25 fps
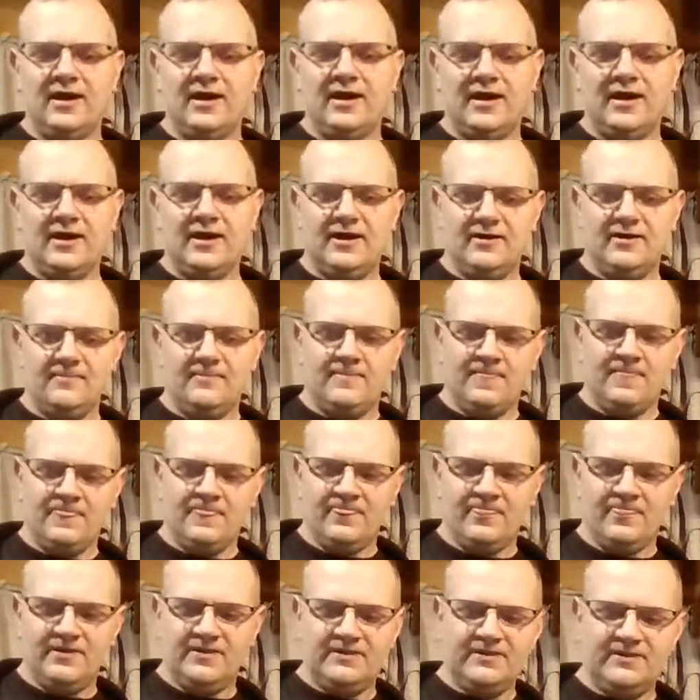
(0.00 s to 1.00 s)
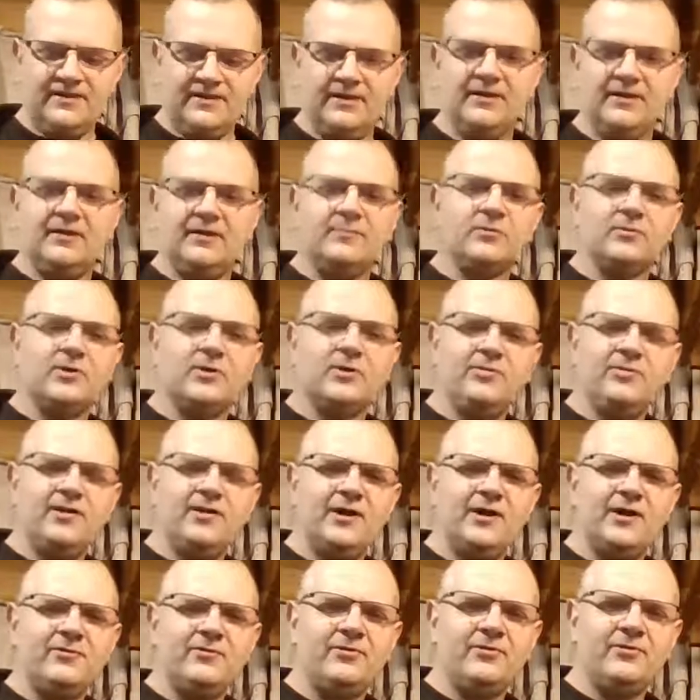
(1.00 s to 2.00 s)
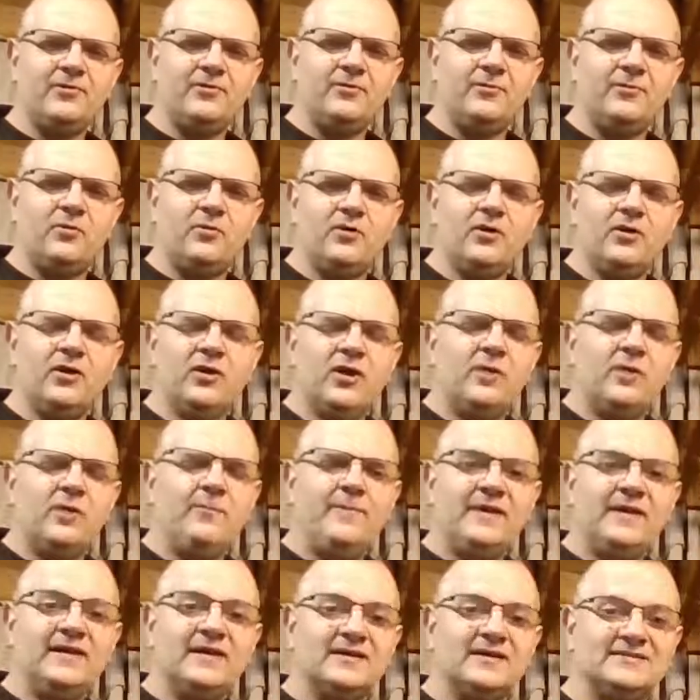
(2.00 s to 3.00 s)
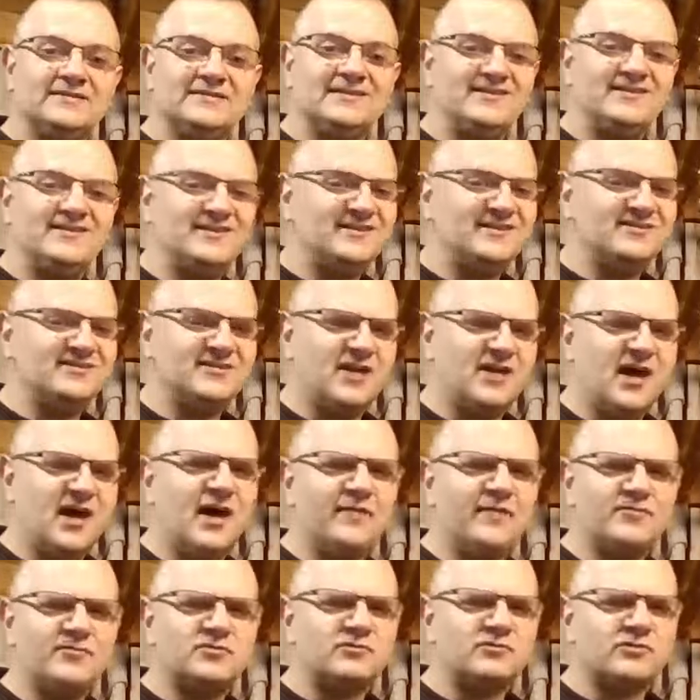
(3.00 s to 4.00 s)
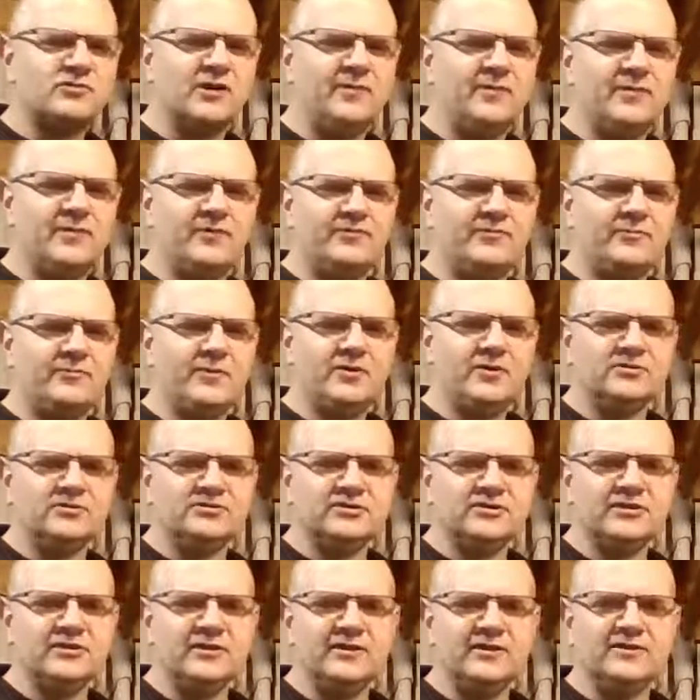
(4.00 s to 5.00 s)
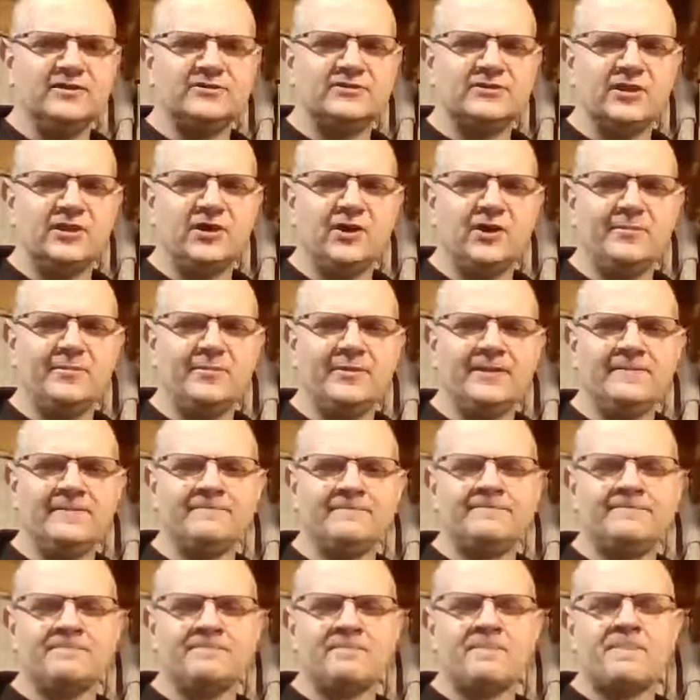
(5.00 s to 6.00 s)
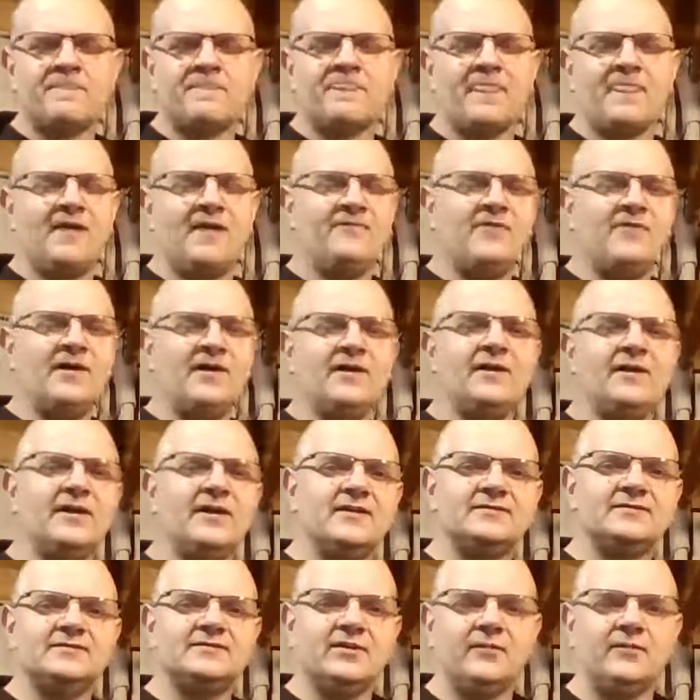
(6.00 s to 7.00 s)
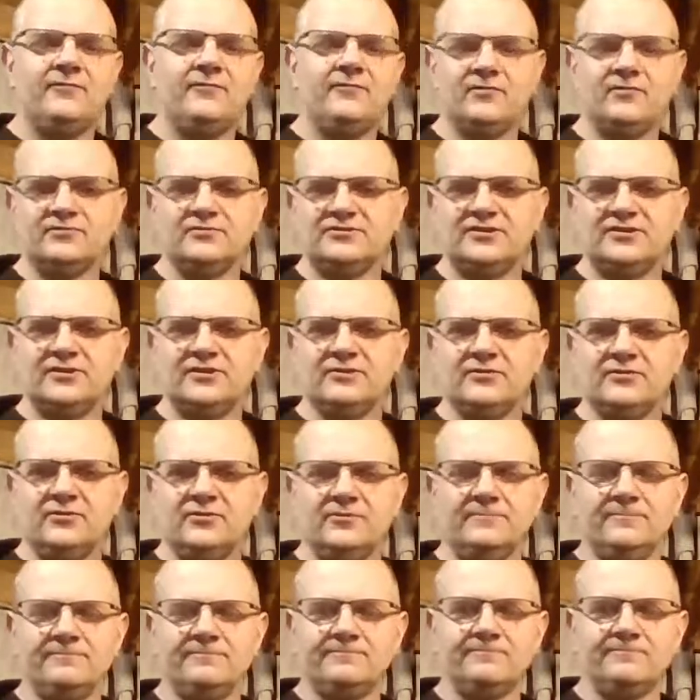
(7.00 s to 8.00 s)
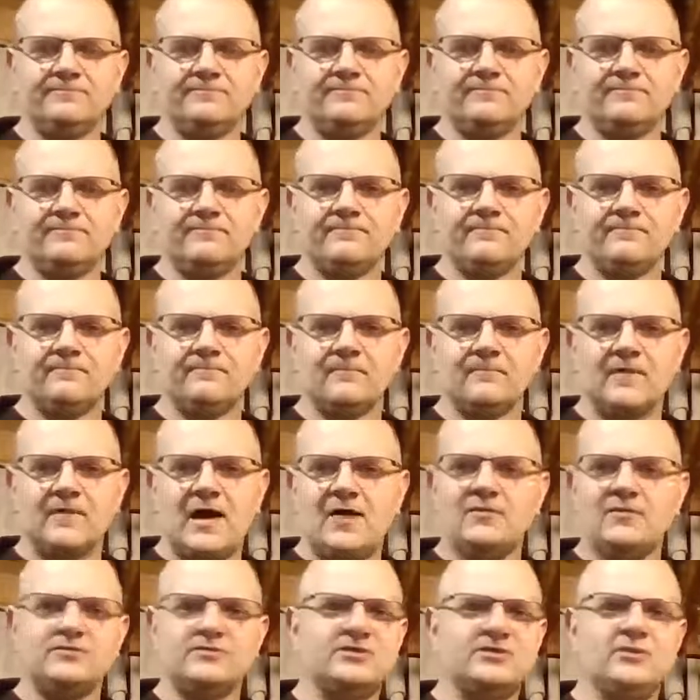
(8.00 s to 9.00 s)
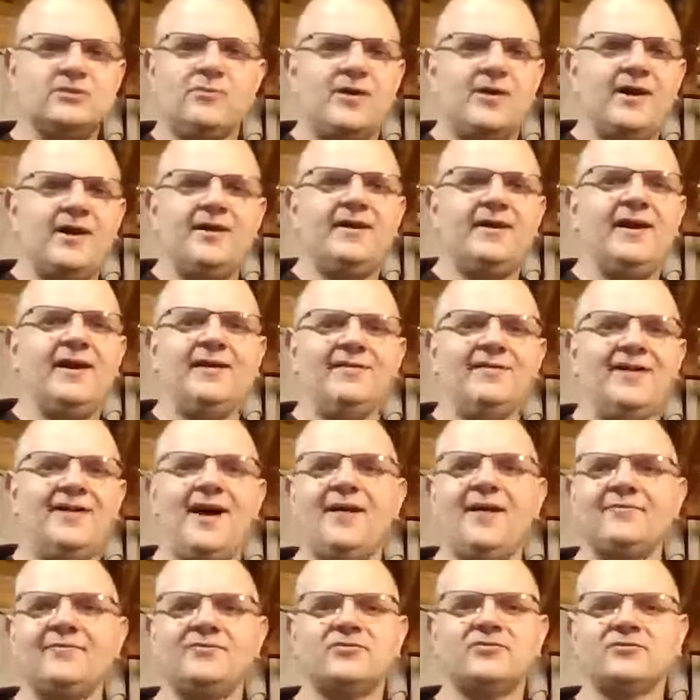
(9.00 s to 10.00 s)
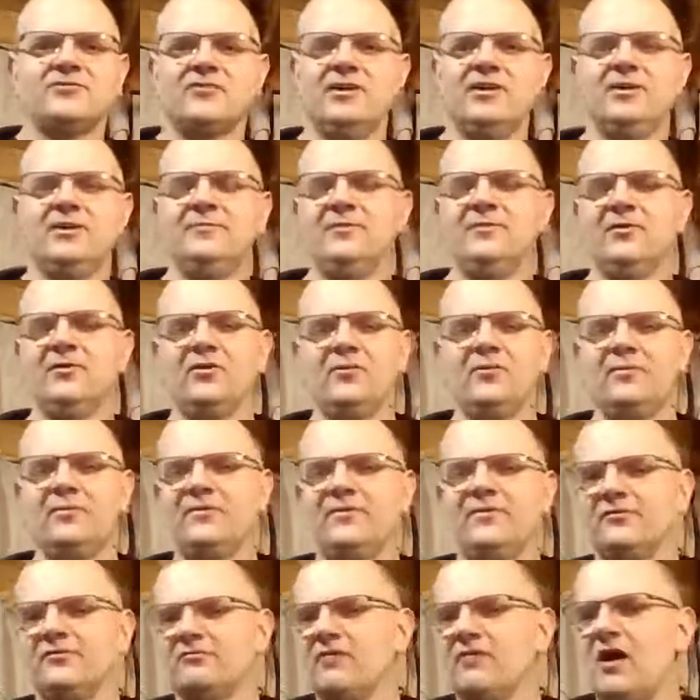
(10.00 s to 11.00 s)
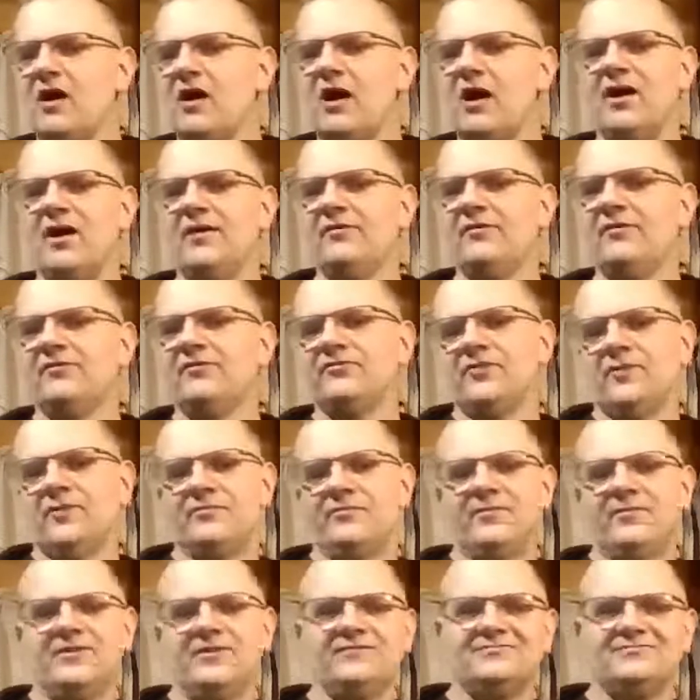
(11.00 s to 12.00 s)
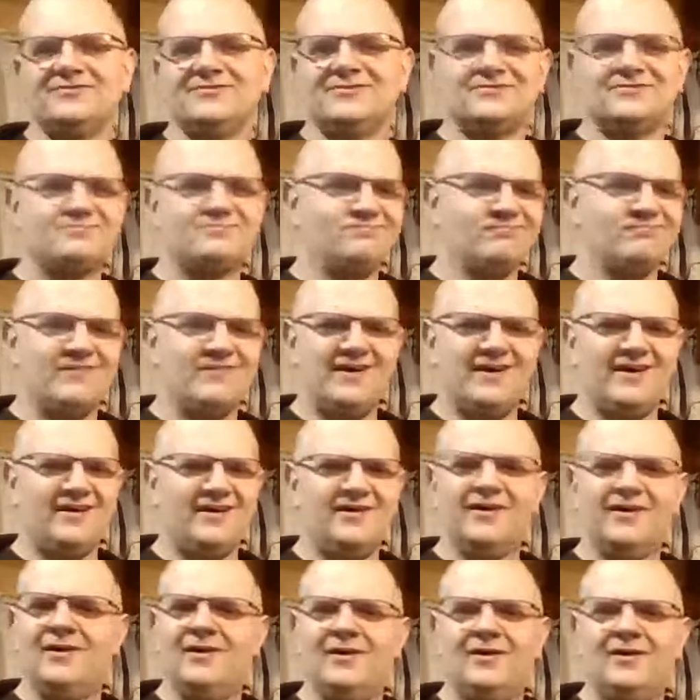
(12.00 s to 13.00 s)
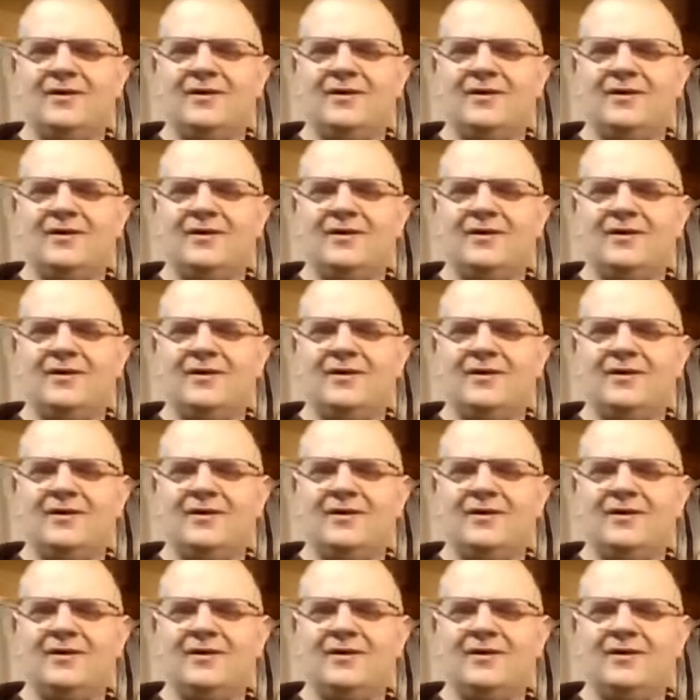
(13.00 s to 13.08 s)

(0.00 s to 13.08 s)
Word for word: And the Yi, I'm going to play with a little more because it does live streaming supposedly. So, I mean, if I can get a cell phone signal, I don't see why I can't live stream a little bit of a ride or something. Just, hey,